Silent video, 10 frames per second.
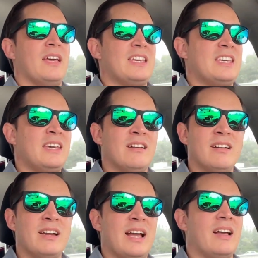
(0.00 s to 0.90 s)

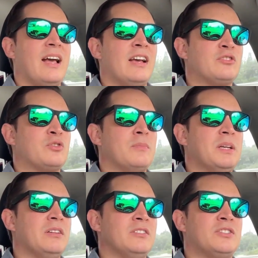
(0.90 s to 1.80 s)
Here, Ezra
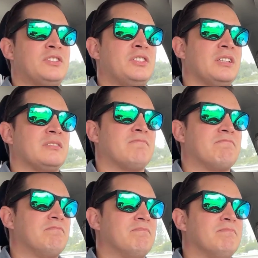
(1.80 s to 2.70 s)
Miller's just,
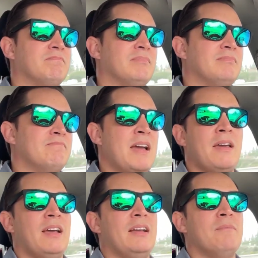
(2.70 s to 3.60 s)

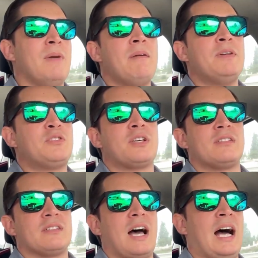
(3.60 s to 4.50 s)
maybe it's
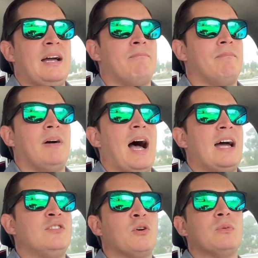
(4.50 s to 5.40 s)
because I
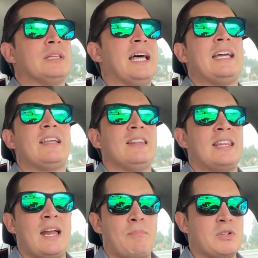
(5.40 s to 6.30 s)
don't like
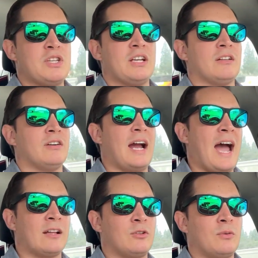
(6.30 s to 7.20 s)
that particular
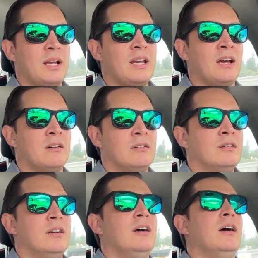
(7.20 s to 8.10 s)
actor right now,
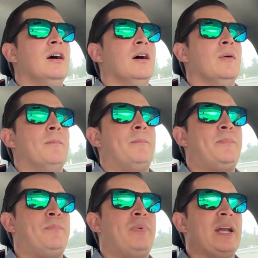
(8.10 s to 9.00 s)

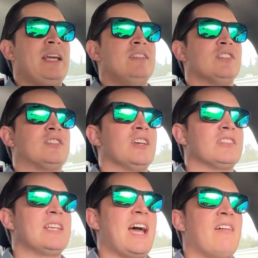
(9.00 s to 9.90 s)
but he just
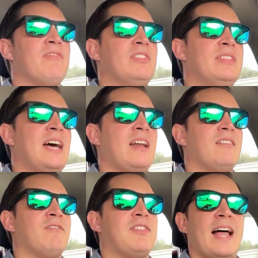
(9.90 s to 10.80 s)
doesn't have that
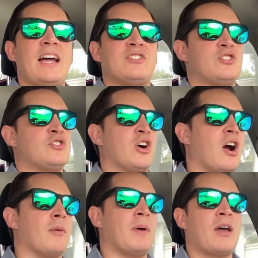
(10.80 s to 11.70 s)
Flash
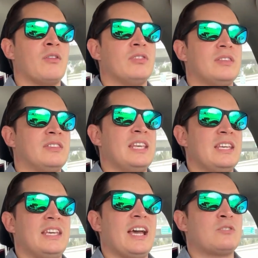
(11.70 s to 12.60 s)
charm. I don't think
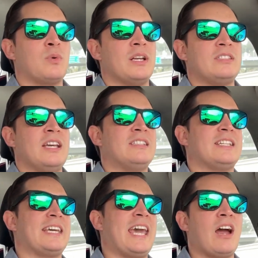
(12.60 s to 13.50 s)
he has what it takes
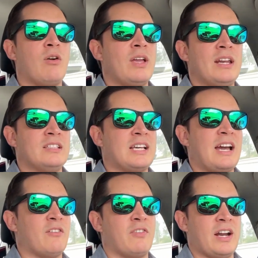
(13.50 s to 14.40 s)
to carry an
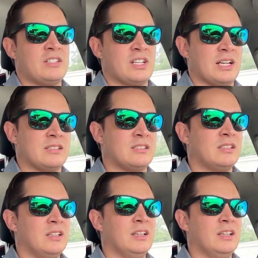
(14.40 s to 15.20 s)
entire franchise.